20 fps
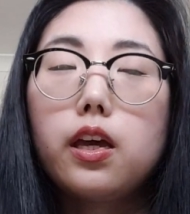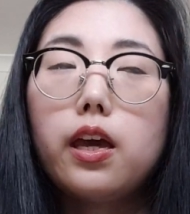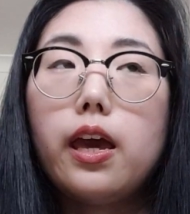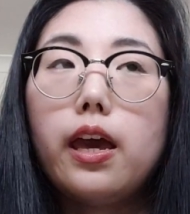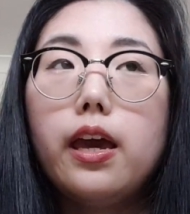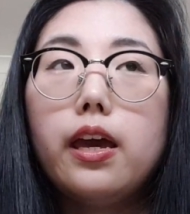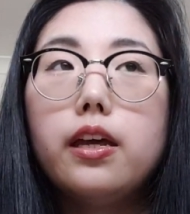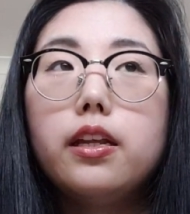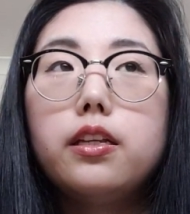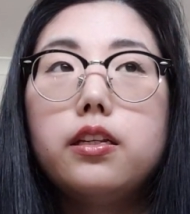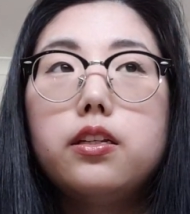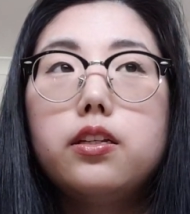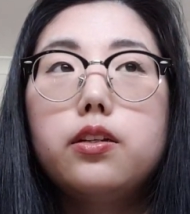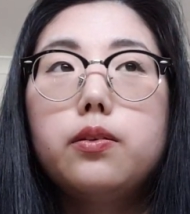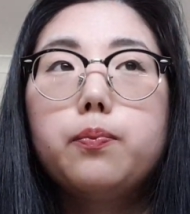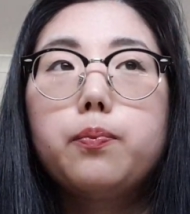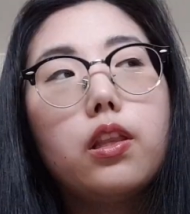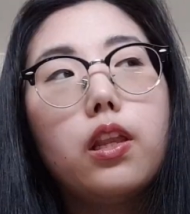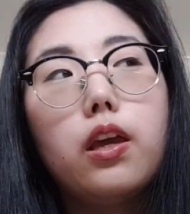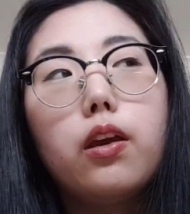And
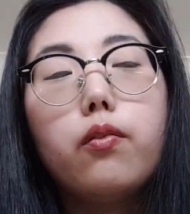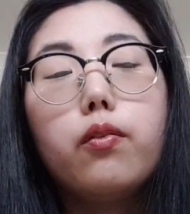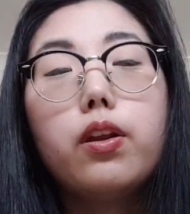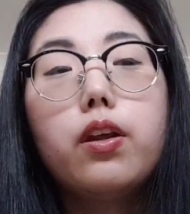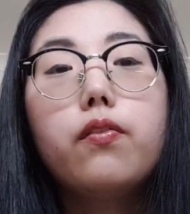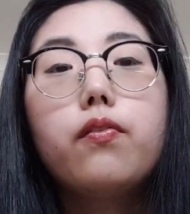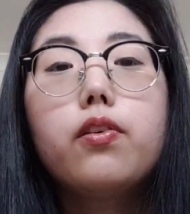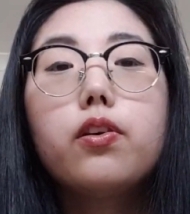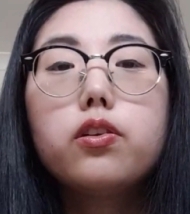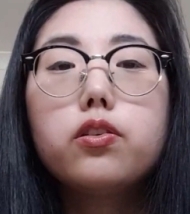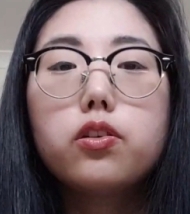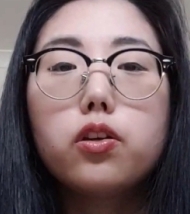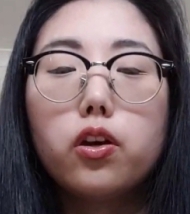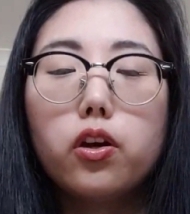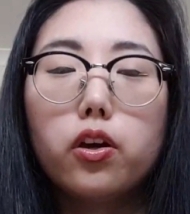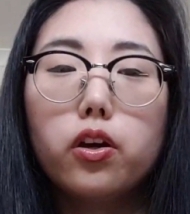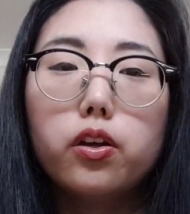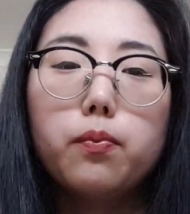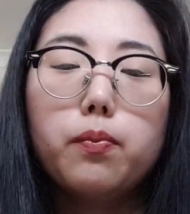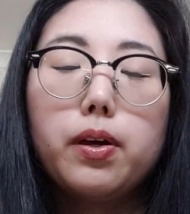like when I first
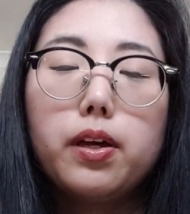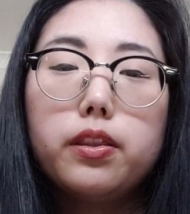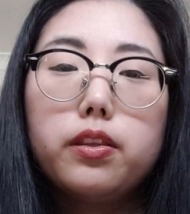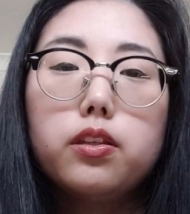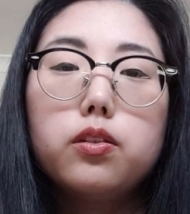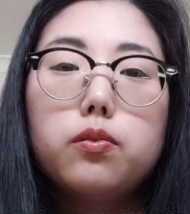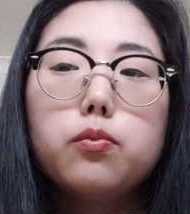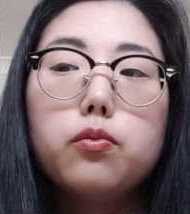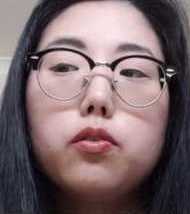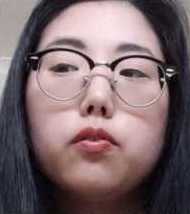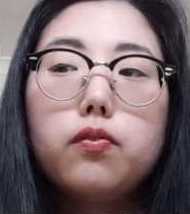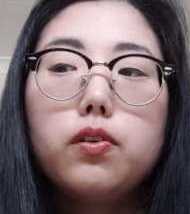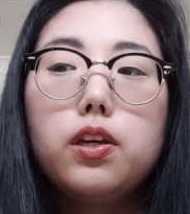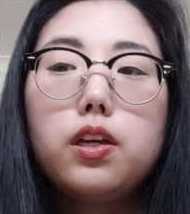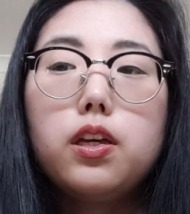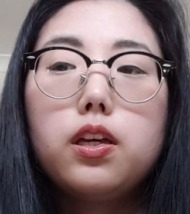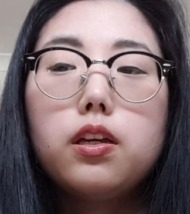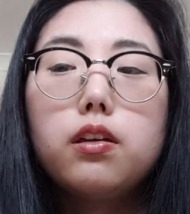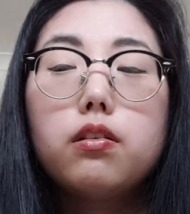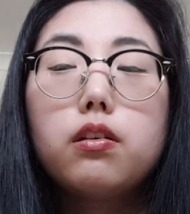heard about this
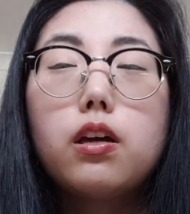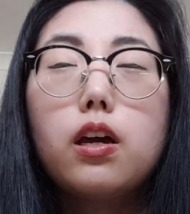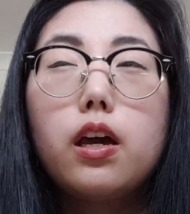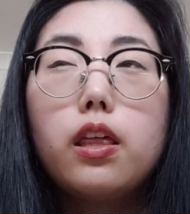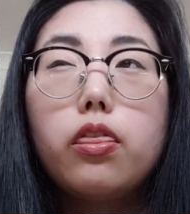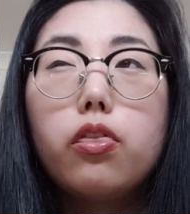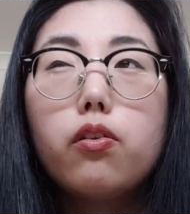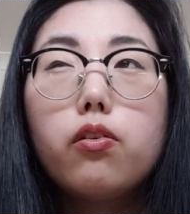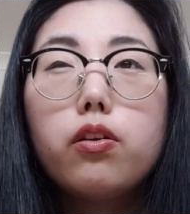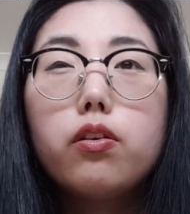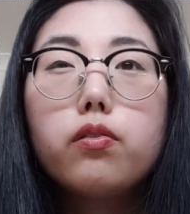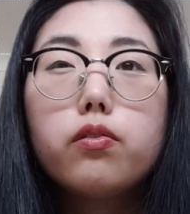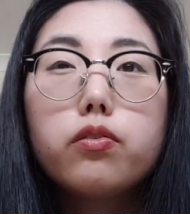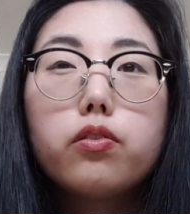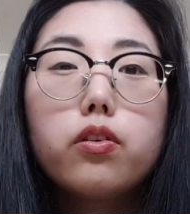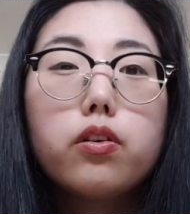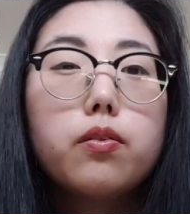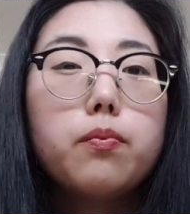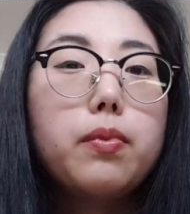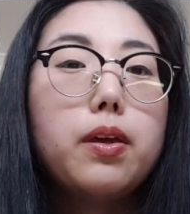movie, I thought it was
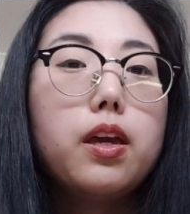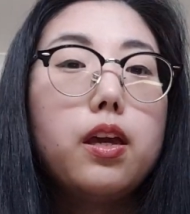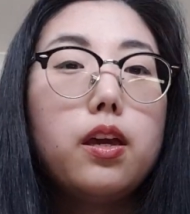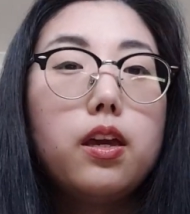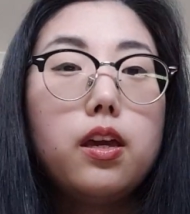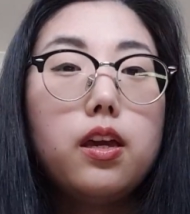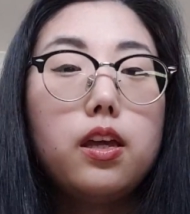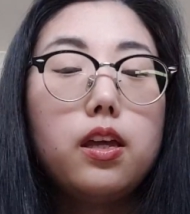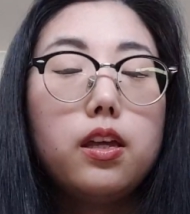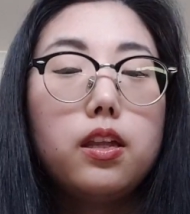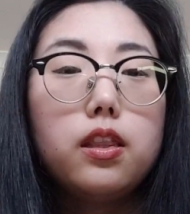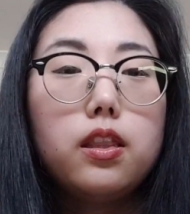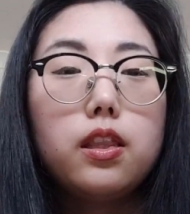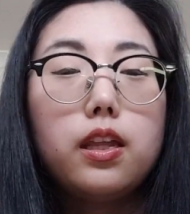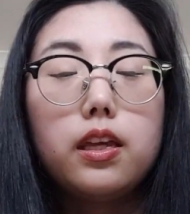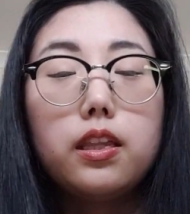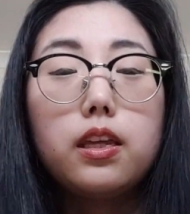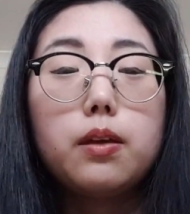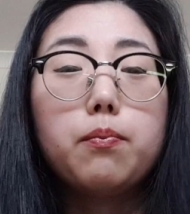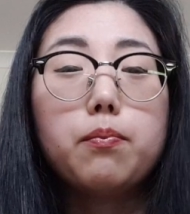gonna be
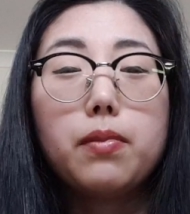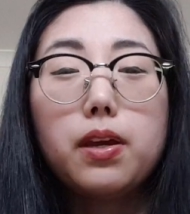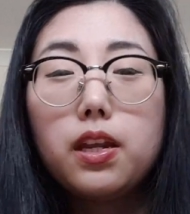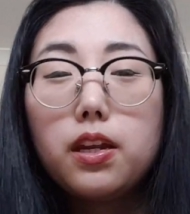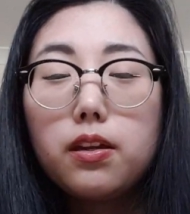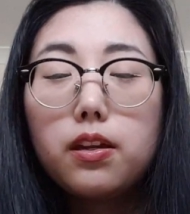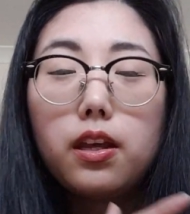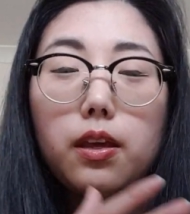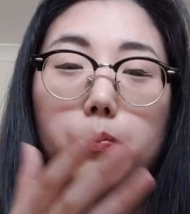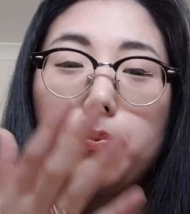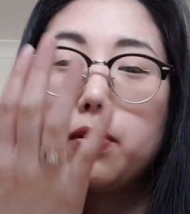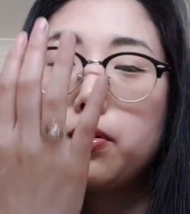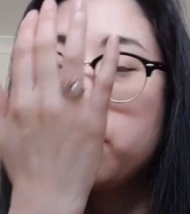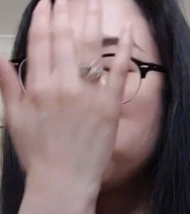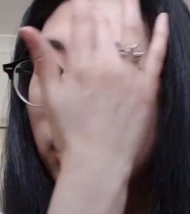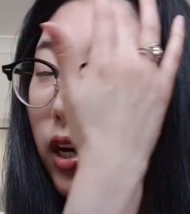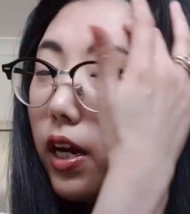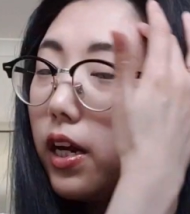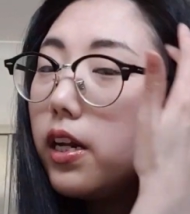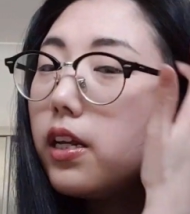like they
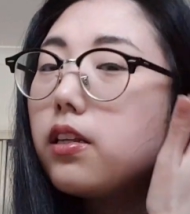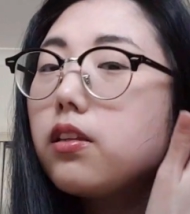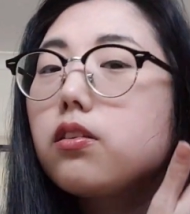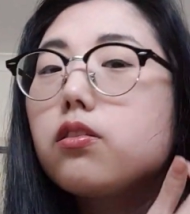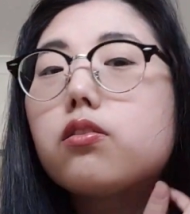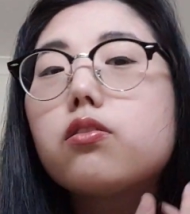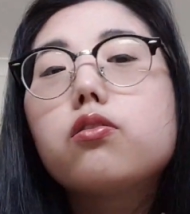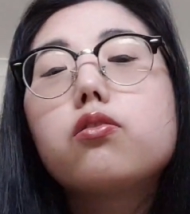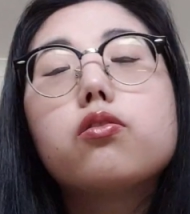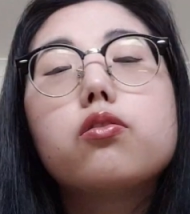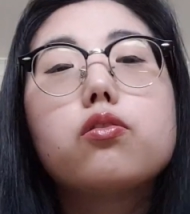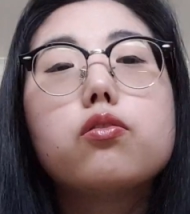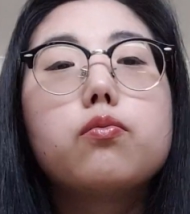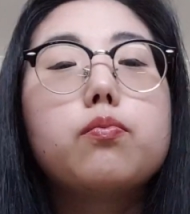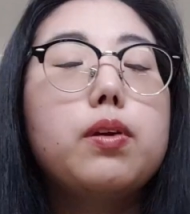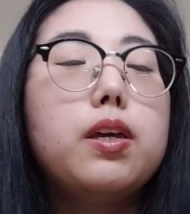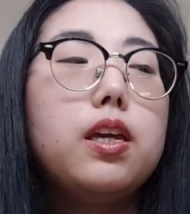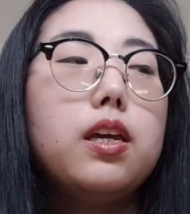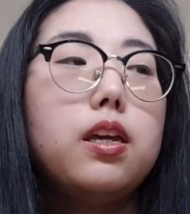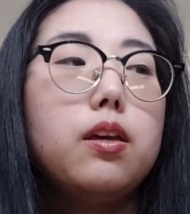portrayed it to
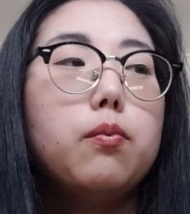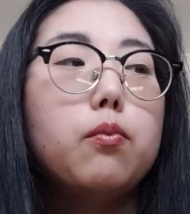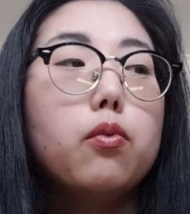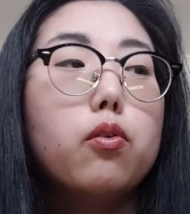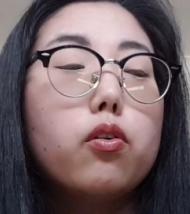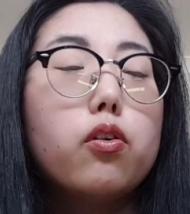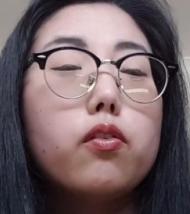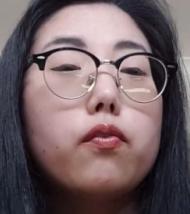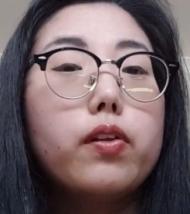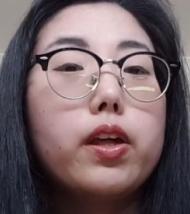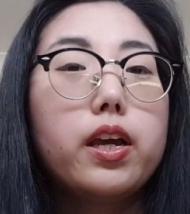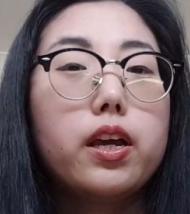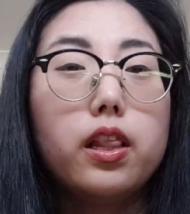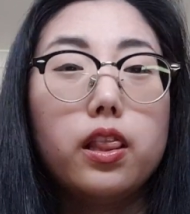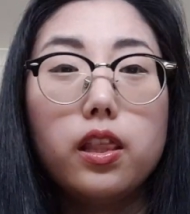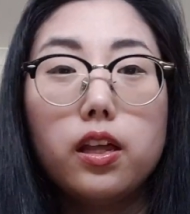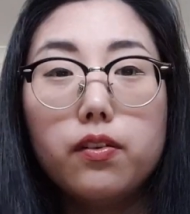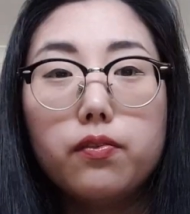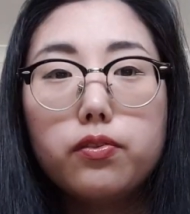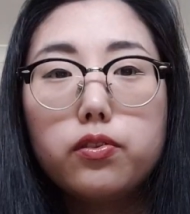be more of like a
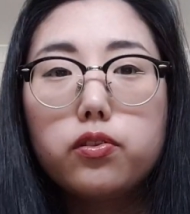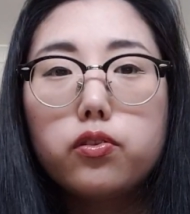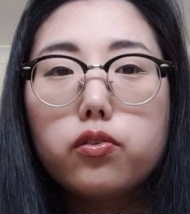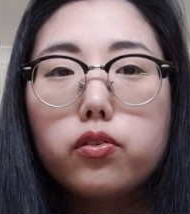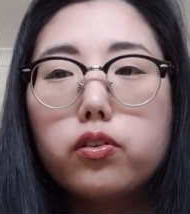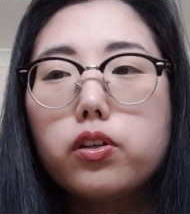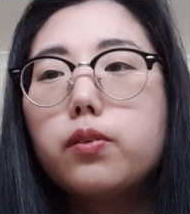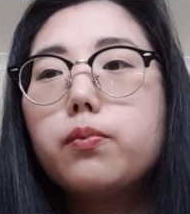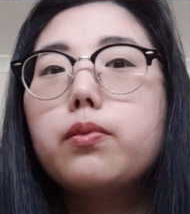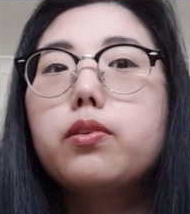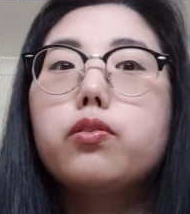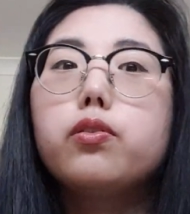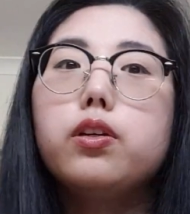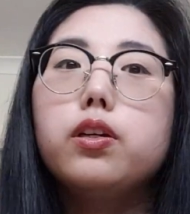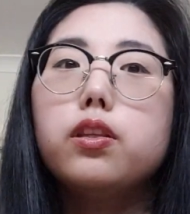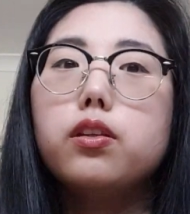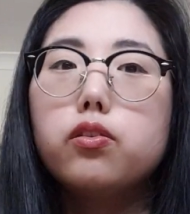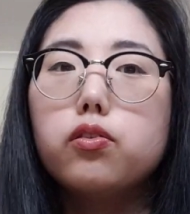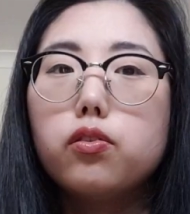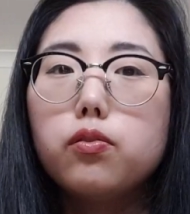love story
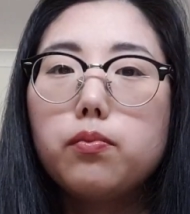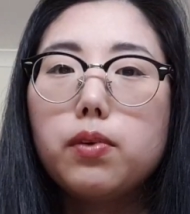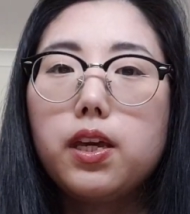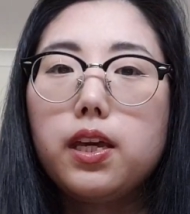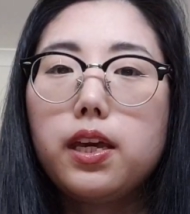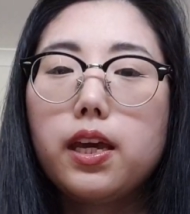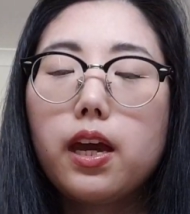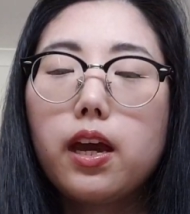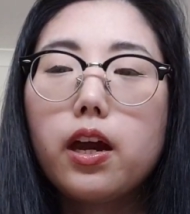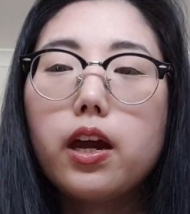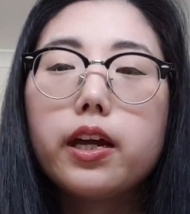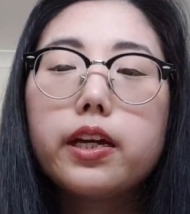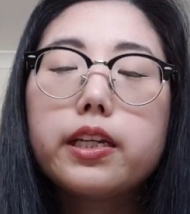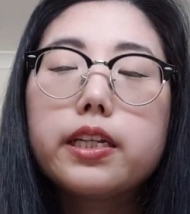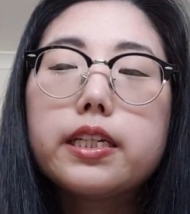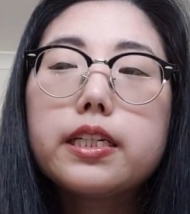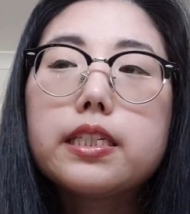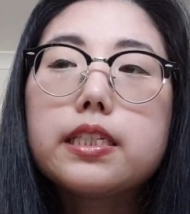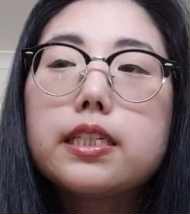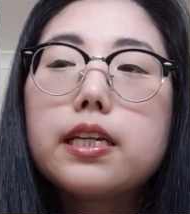between the two main
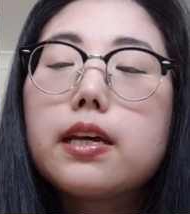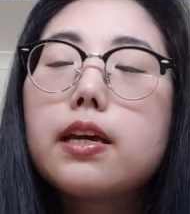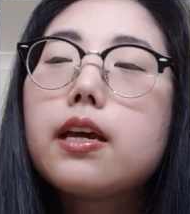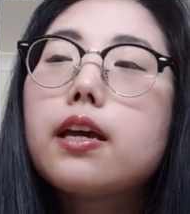characters.